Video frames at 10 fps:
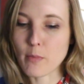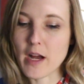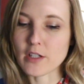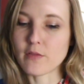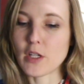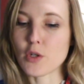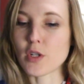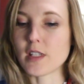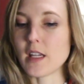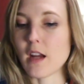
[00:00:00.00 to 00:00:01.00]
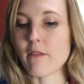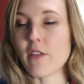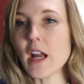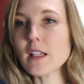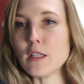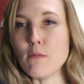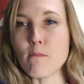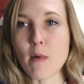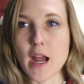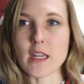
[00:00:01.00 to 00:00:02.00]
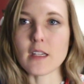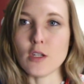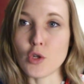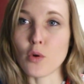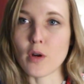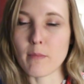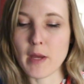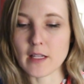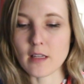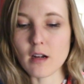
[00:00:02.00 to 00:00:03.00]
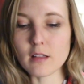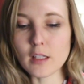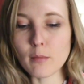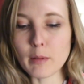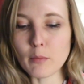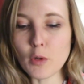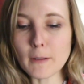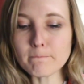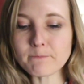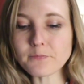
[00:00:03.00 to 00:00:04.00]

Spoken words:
Podge of interesting effects, you might enjoy PicsArt a little bit more.